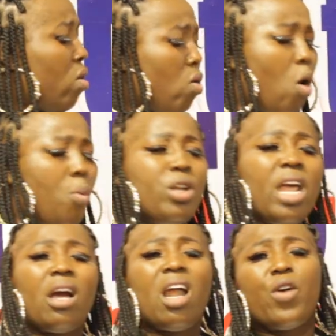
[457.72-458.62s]
Oh,
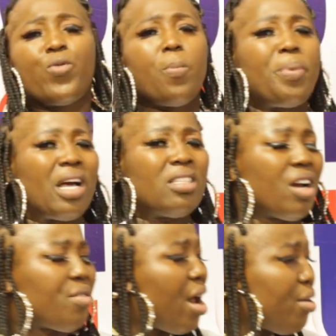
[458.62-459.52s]
media gunner from
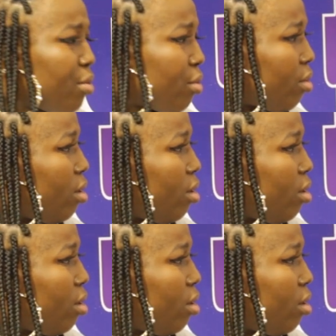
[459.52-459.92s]
Pecasa crab.